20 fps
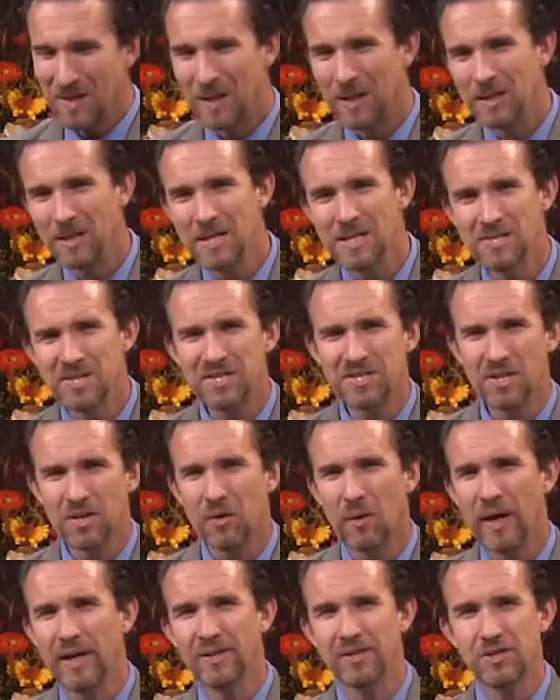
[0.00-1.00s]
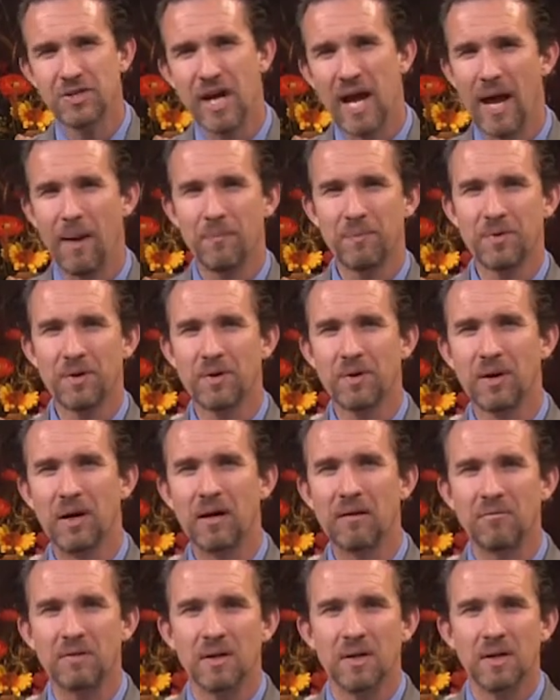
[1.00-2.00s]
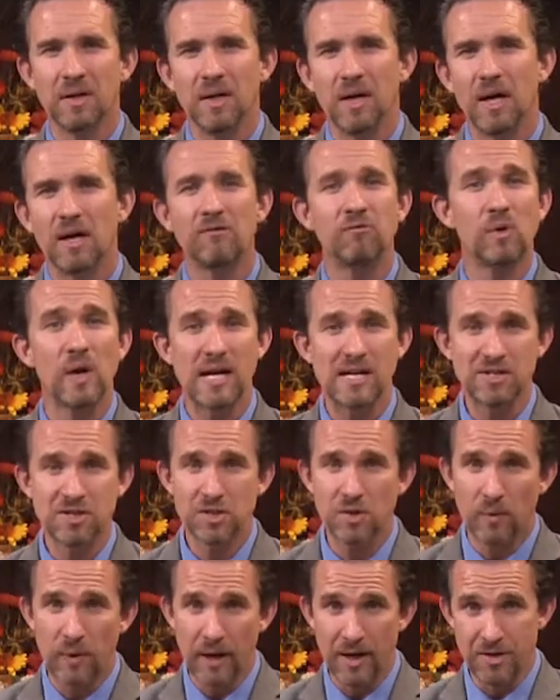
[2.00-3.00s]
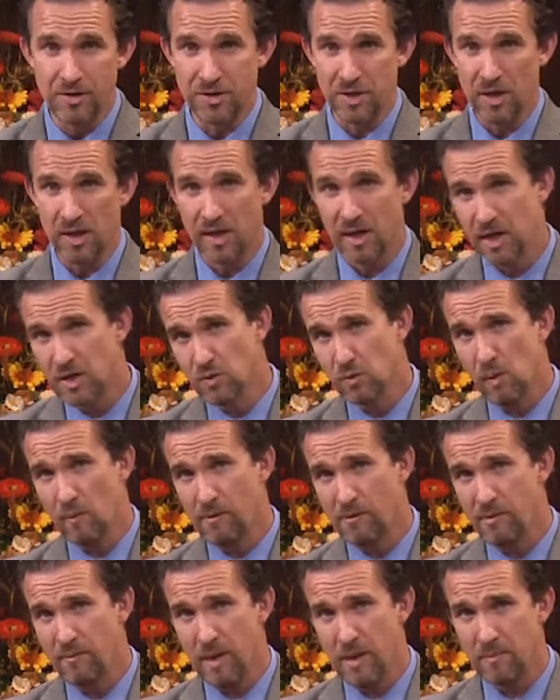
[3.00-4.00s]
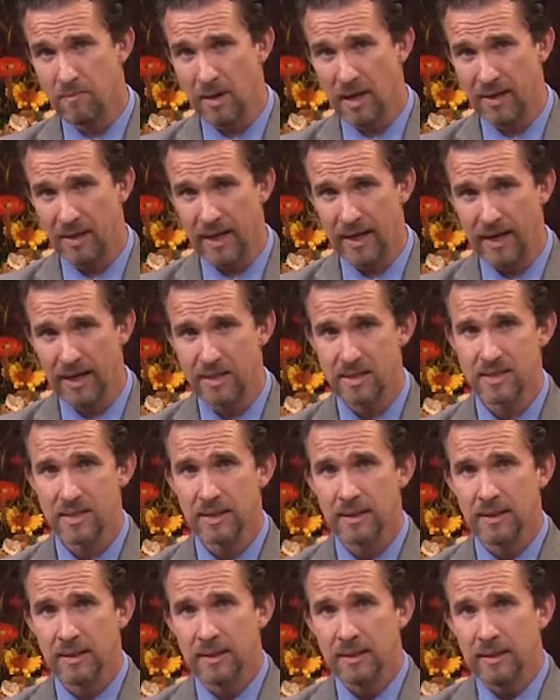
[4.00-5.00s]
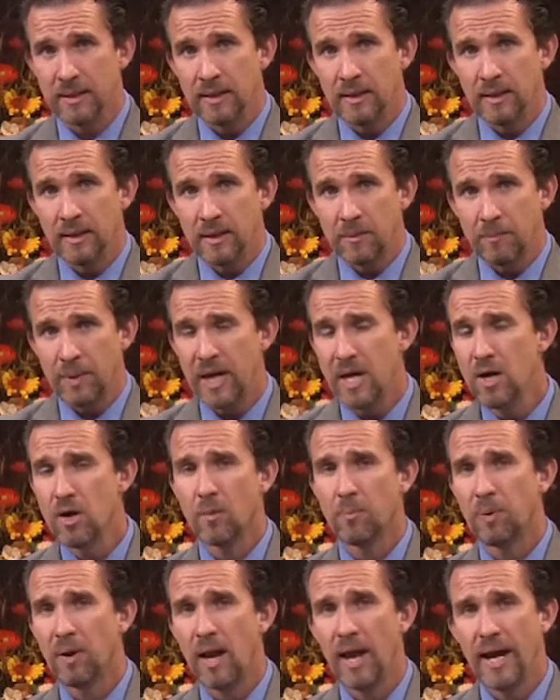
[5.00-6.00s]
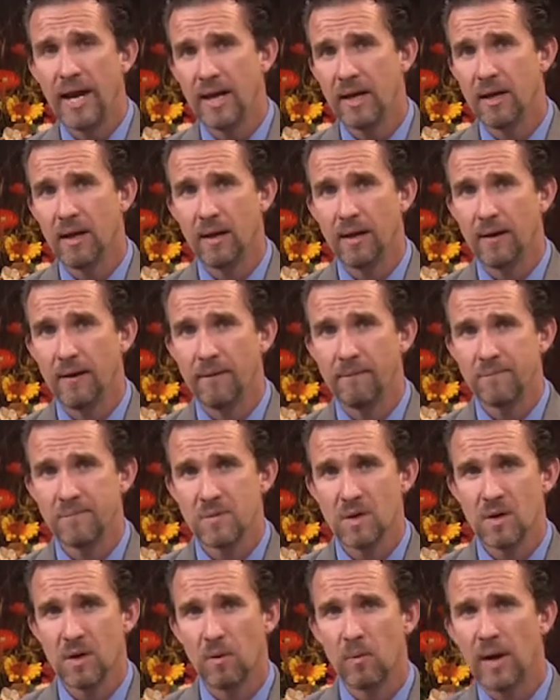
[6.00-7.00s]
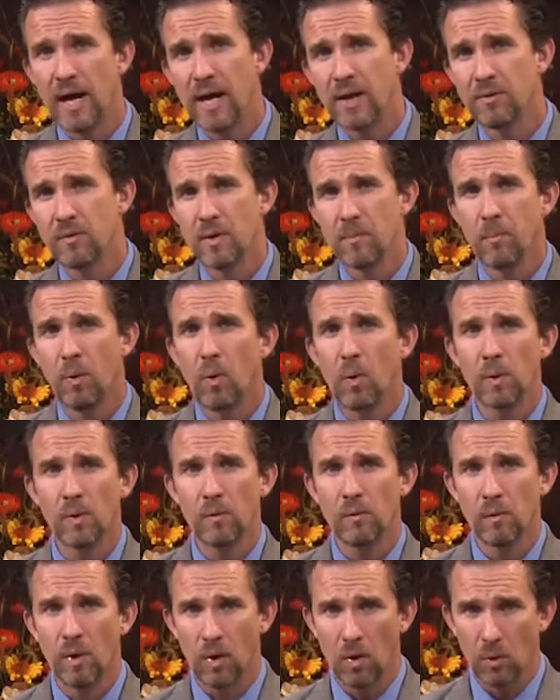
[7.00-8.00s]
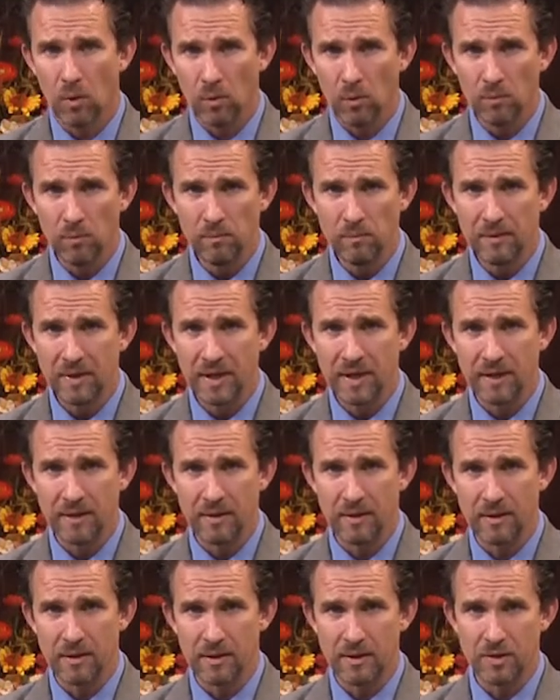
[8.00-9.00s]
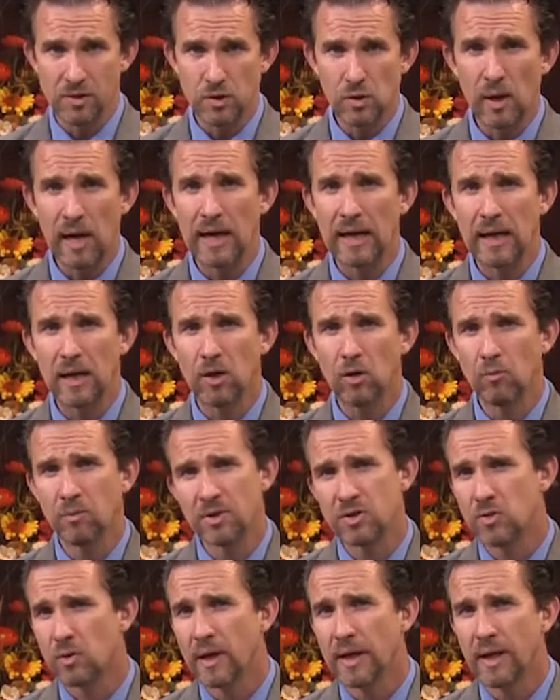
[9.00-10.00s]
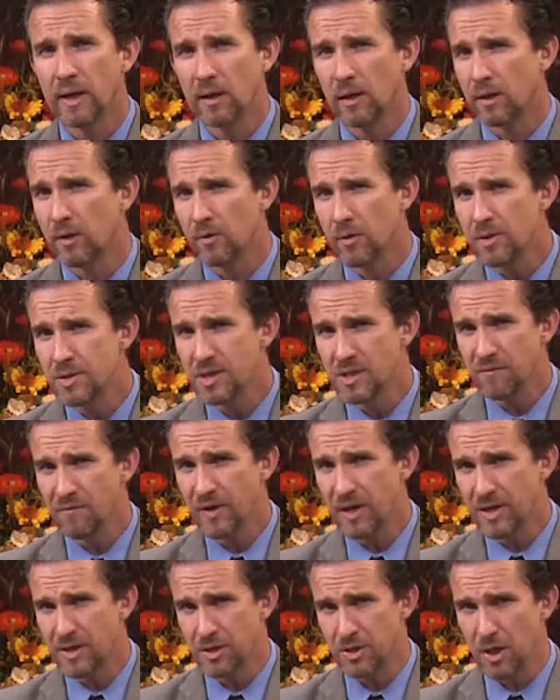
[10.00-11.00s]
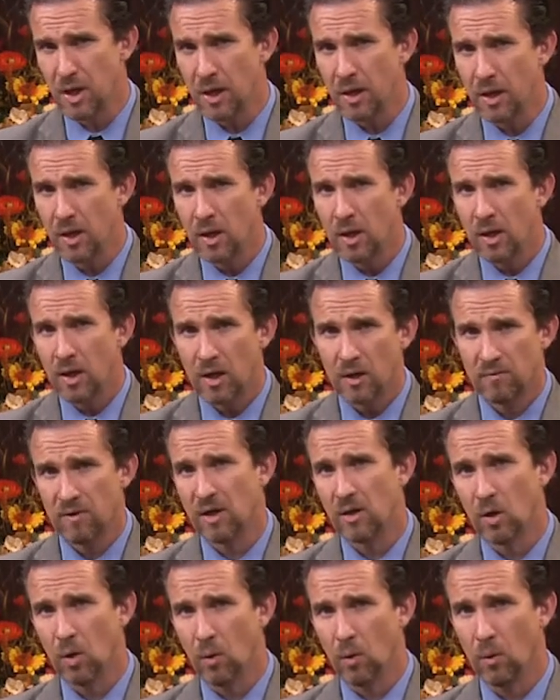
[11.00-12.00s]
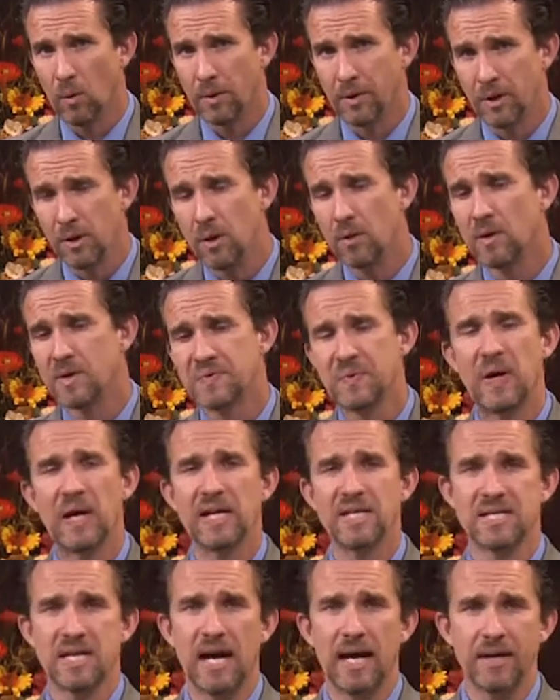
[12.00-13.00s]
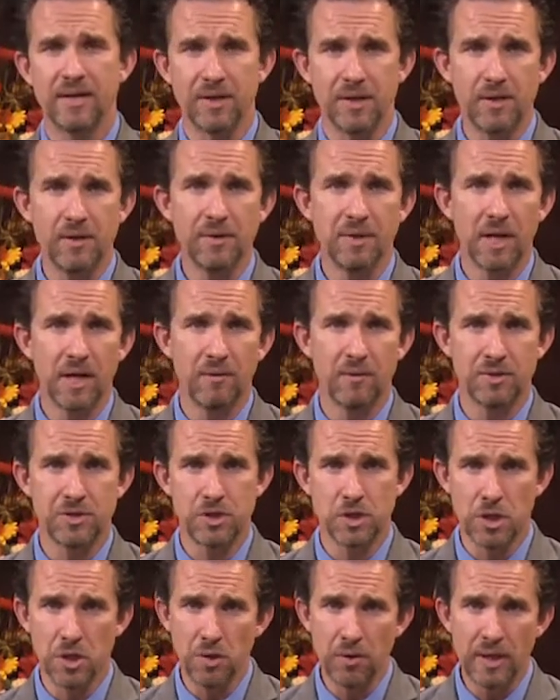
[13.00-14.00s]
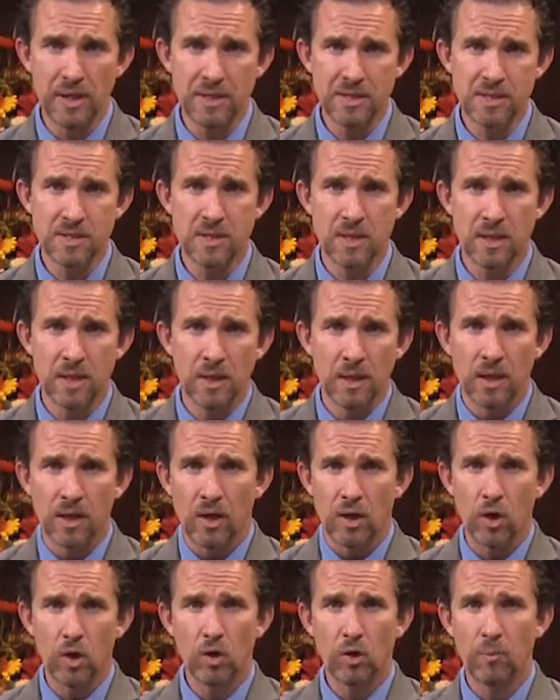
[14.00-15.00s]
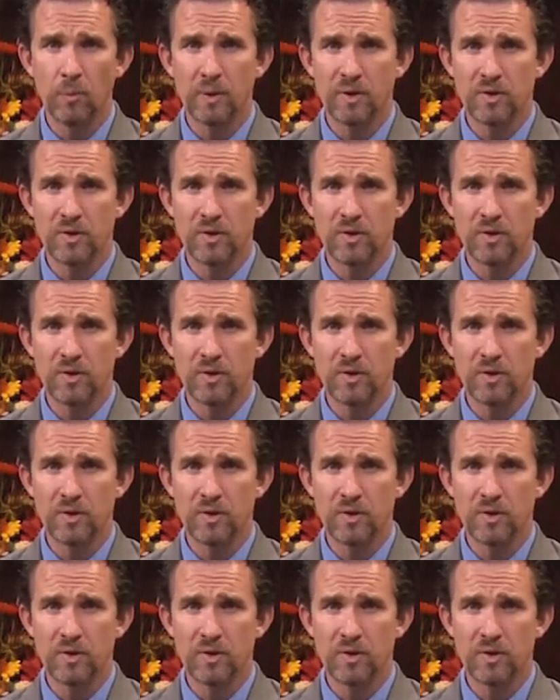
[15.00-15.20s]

and this is a great chapter of, of restoration. And here's what we mean by that Peter played a, a rather important role in the trial, betrayal, and crucifixion of our Lord. You know as well as I do that it was Judas who